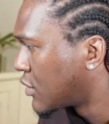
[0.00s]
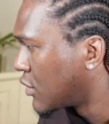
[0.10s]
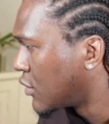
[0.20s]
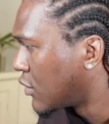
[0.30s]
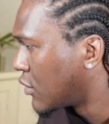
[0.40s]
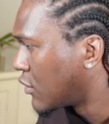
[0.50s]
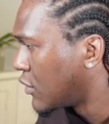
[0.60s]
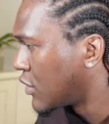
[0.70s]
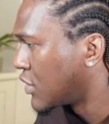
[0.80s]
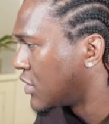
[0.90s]
So
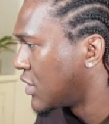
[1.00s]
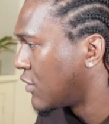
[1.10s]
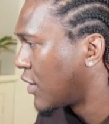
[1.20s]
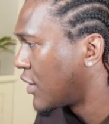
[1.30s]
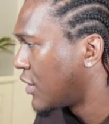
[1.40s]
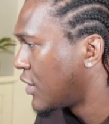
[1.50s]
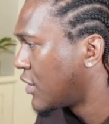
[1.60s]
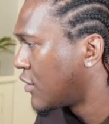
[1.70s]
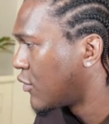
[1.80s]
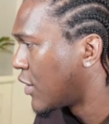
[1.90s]
you can see right
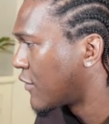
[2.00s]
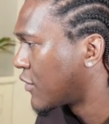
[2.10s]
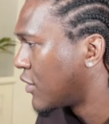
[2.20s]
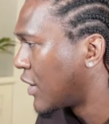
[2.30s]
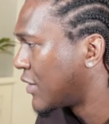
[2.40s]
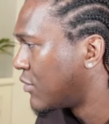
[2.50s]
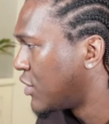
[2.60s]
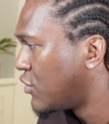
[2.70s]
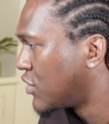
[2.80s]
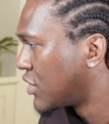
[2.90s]
here we have the
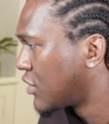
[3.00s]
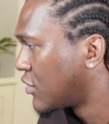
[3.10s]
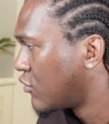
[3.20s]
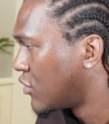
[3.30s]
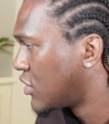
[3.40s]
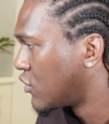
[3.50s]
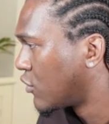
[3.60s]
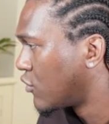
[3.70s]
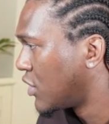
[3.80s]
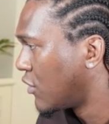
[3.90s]
admin user, which is
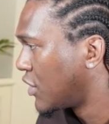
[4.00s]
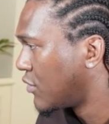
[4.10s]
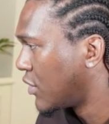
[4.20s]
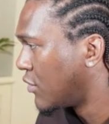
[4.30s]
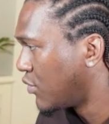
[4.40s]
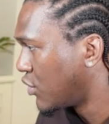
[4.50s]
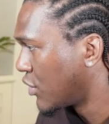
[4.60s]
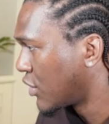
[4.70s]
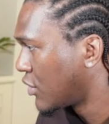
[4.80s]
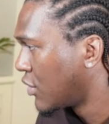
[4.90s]
what we already
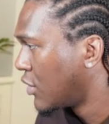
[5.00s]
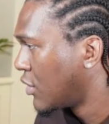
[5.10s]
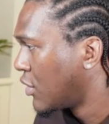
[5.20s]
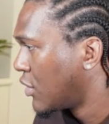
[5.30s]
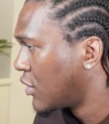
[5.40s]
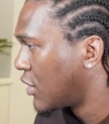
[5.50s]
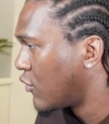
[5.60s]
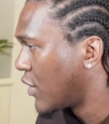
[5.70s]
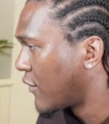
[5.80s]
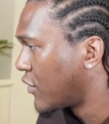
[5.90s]
imputed, and we